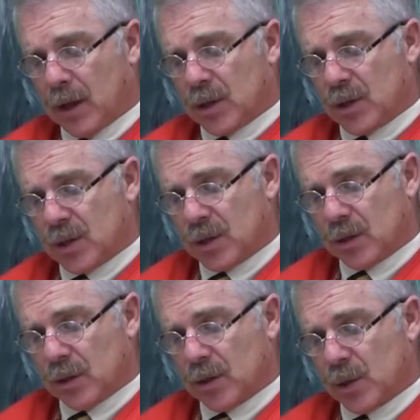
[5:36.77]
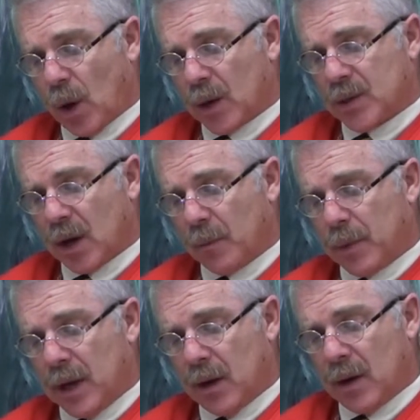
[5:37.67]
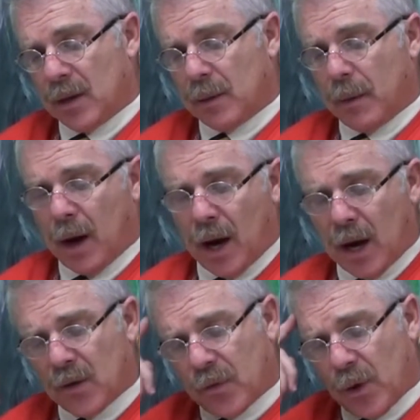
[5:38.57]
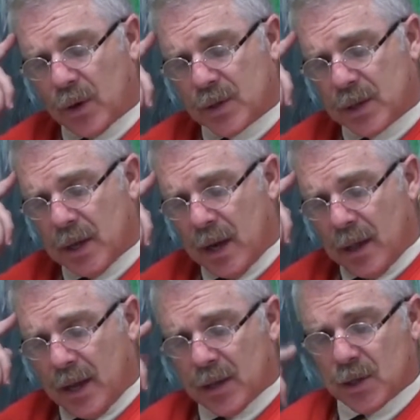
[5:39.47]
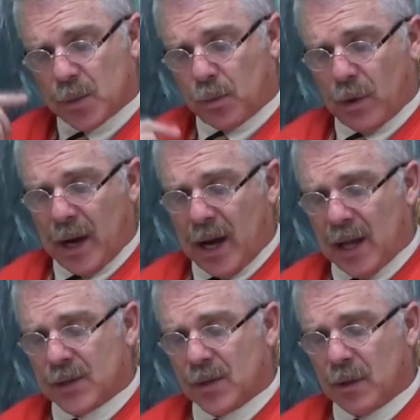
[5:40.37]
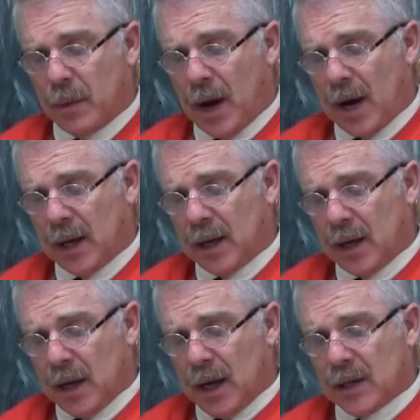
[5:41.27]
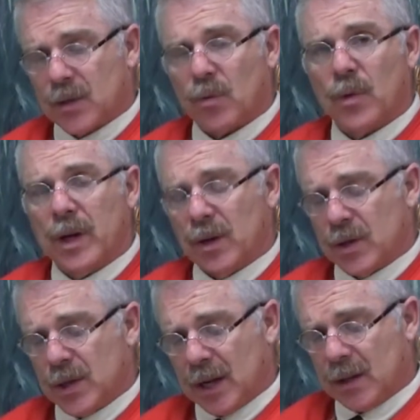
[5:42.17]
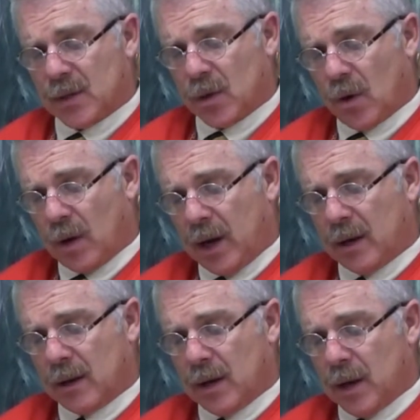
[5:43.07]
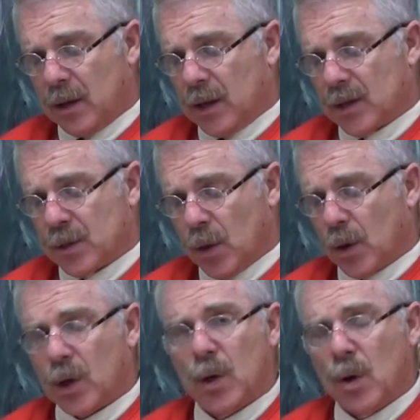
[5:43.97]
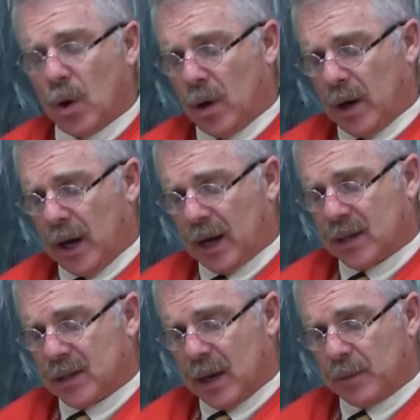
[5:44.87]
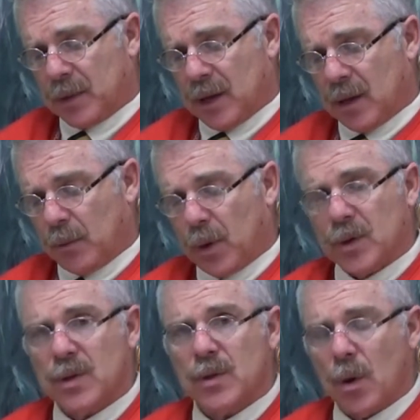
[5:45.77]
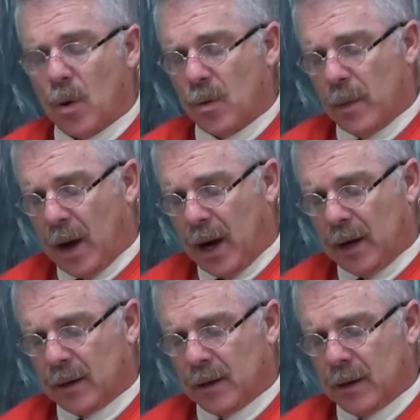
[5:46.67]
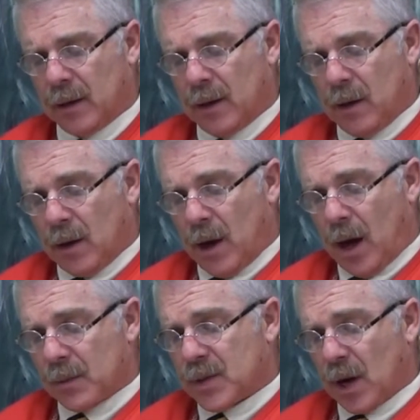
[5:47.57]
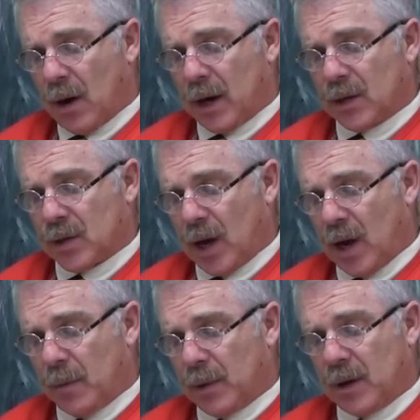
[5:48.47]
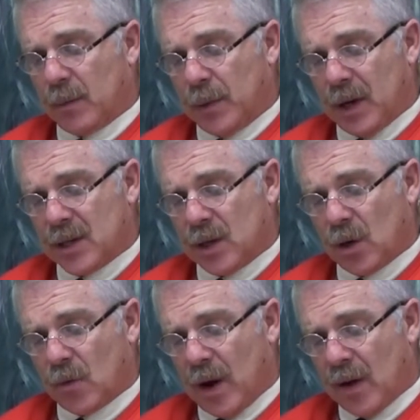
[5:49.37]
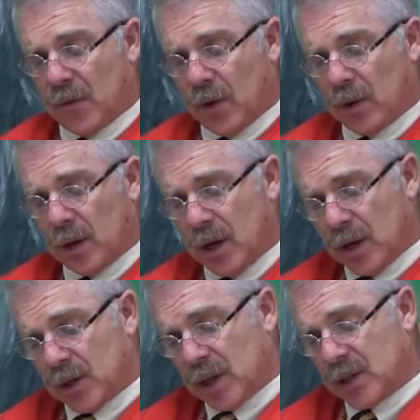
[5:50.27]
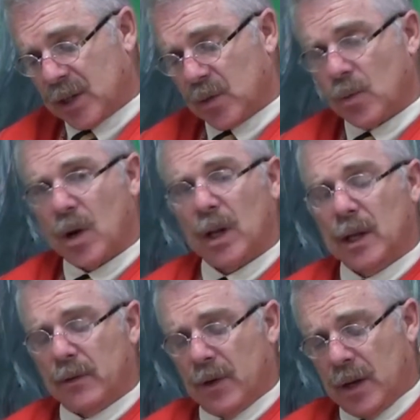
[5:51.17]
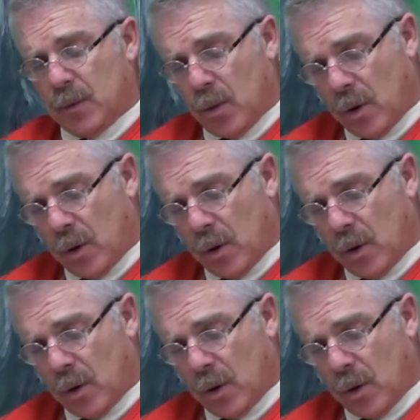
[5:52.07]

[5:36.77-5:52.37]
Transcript: Starts up here in the mind first, and spreads to the body. It's a real sickness, all right. There's no cure except in the person's own mind. I'm sorry, child, but it appears that your grandfather just doesn't want to live anymore.